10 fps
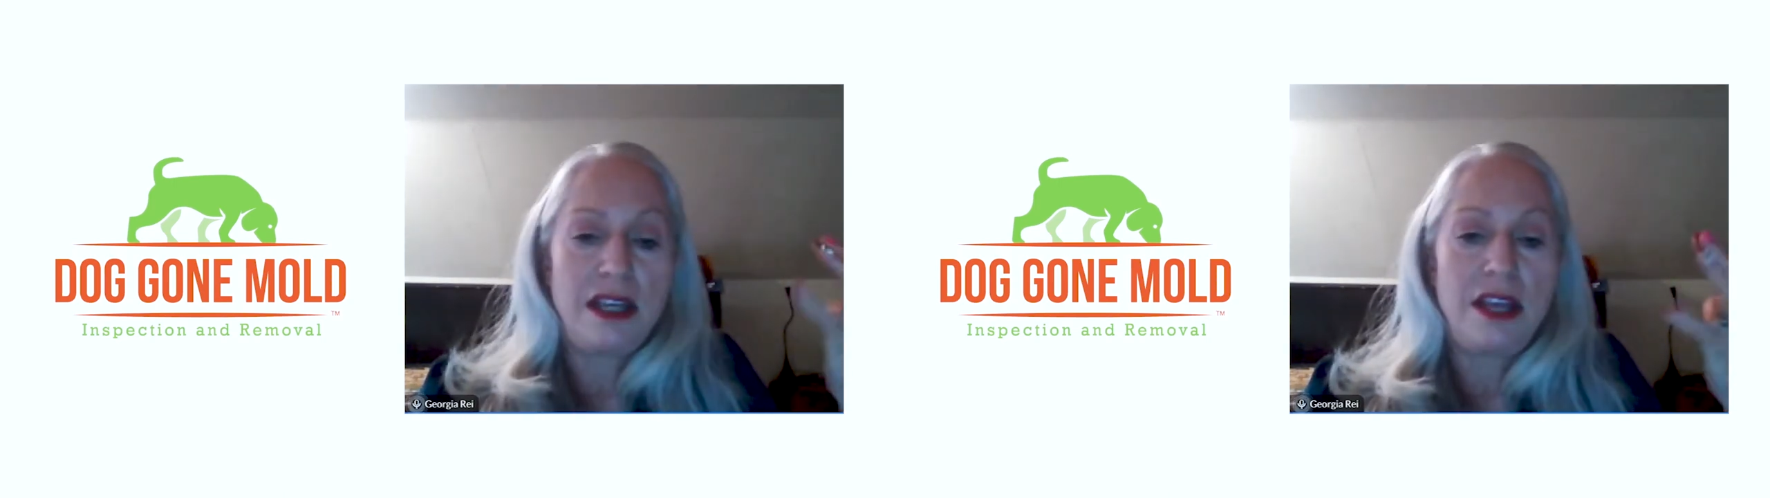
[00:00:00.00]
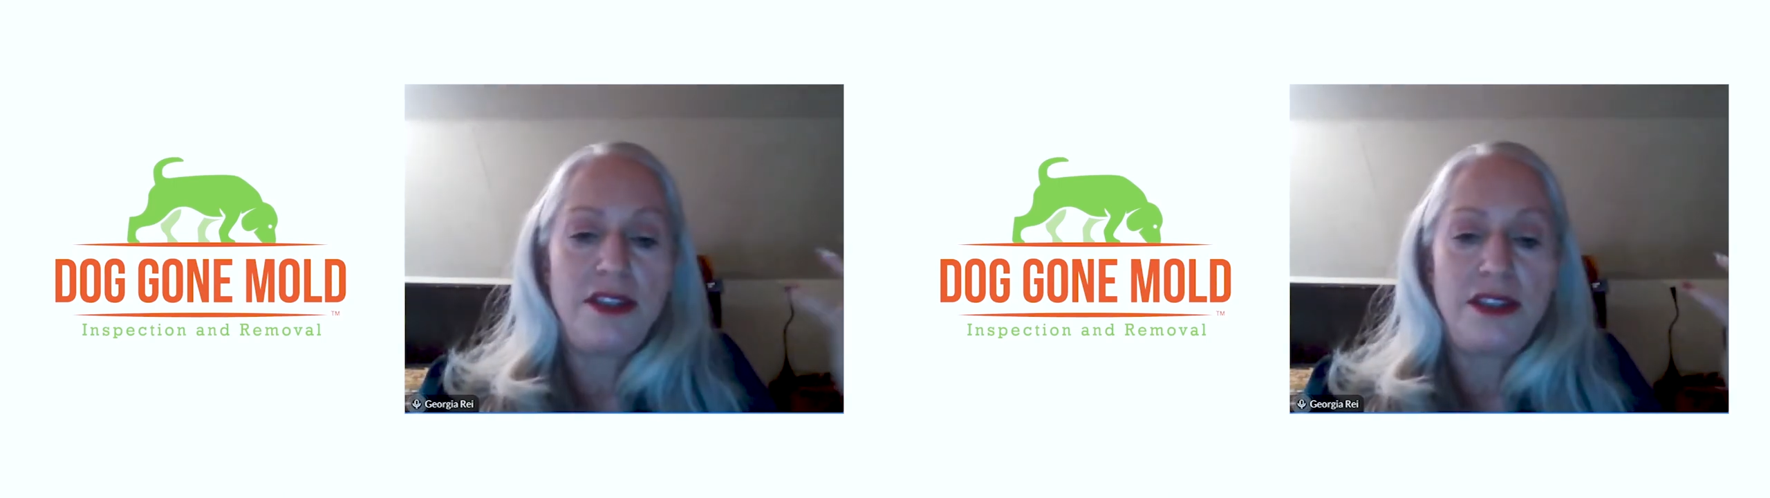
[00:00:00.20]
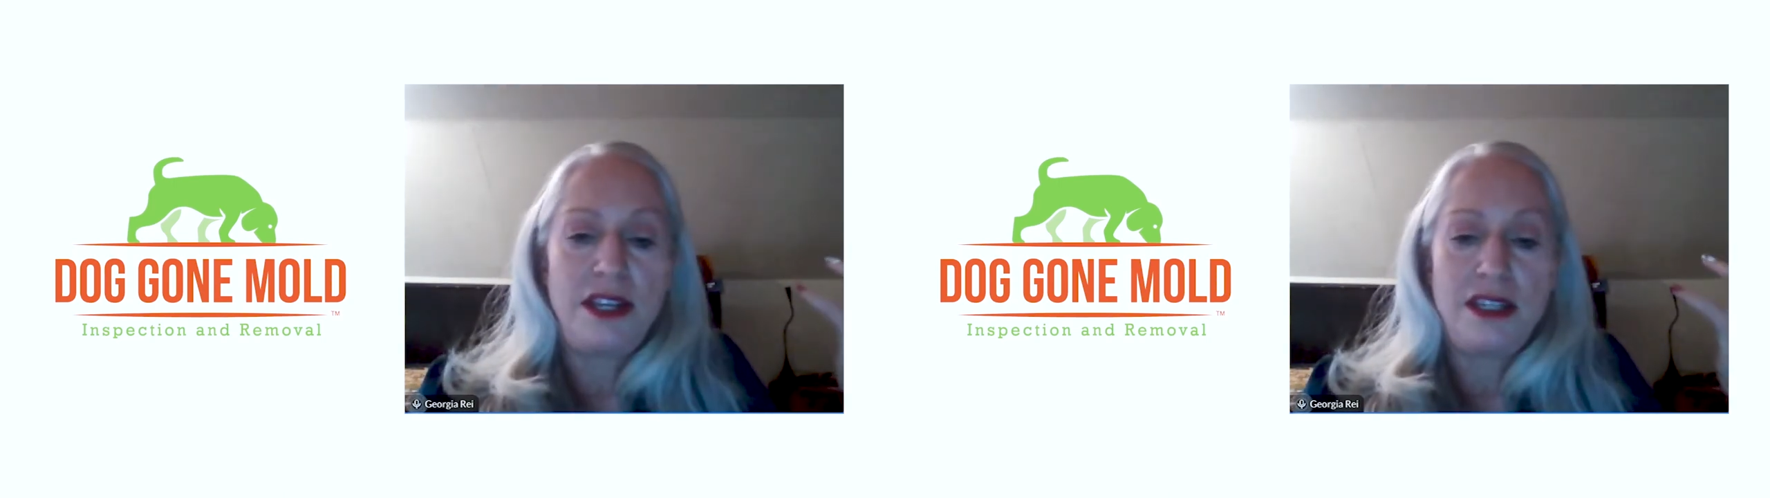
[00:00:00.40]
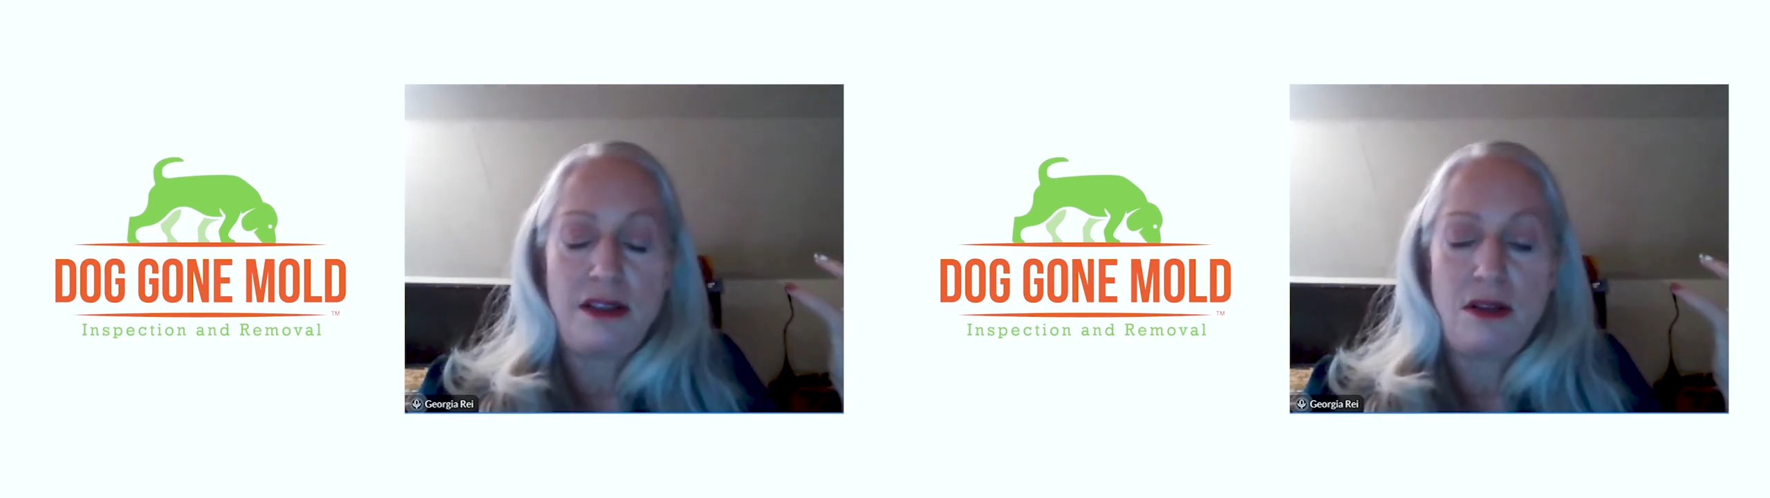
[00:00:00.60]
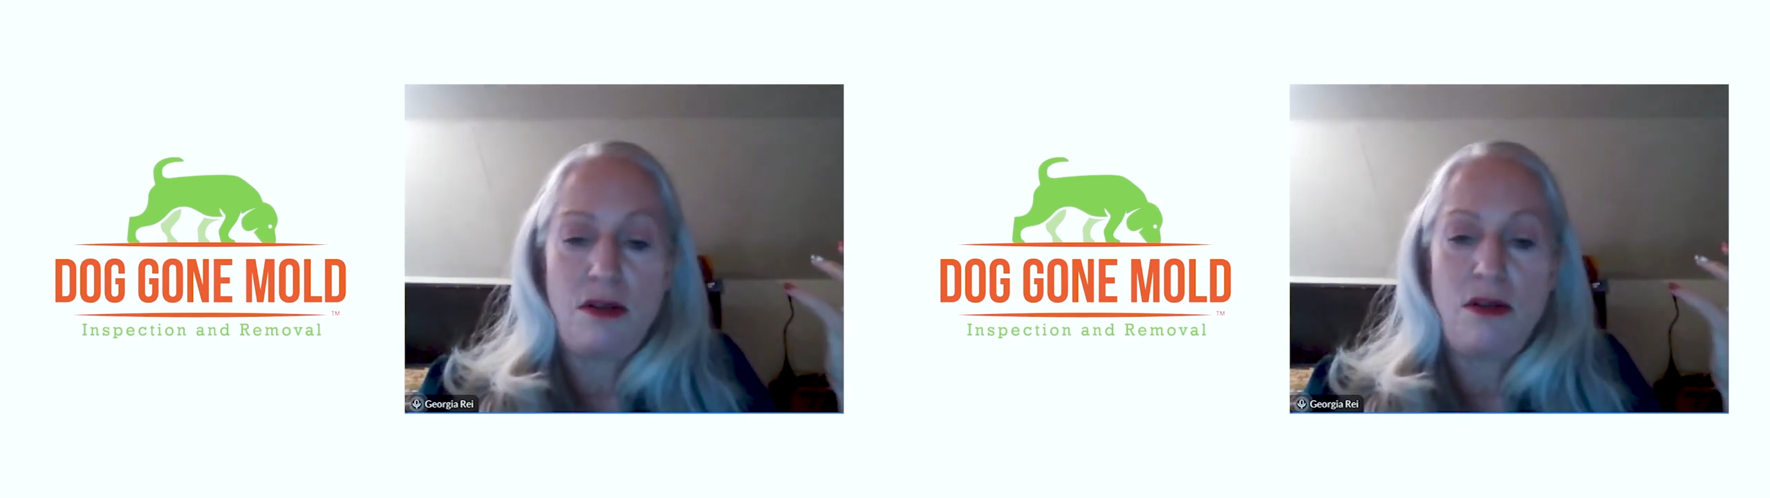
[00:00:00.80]
in
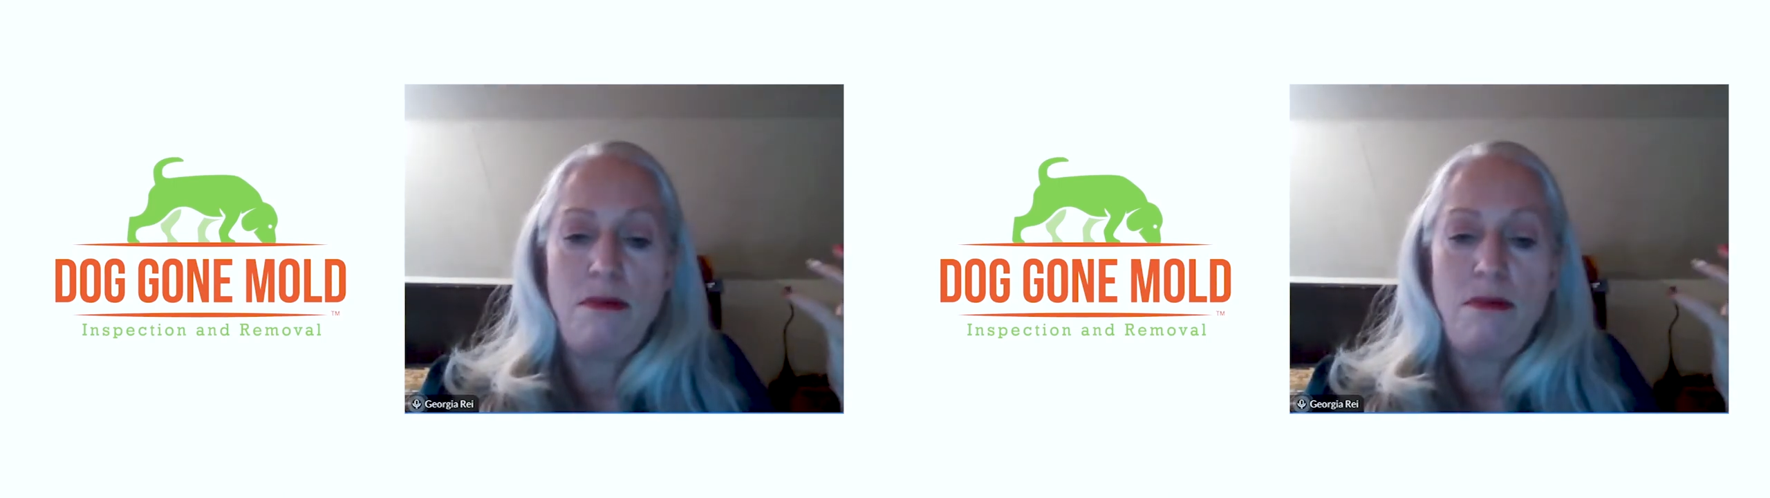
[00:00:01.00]
the home.